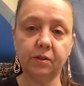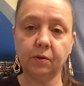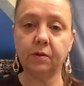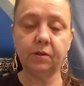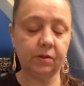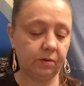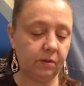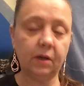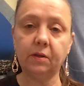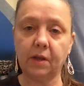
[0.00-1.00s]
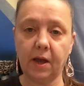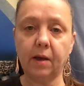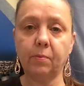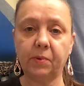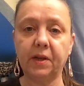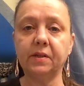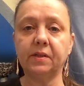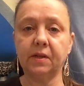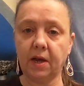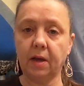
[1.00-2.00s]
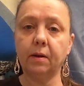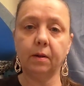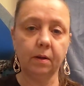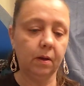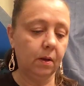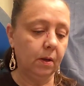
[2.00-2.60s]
So it's telling you how to plant it, how to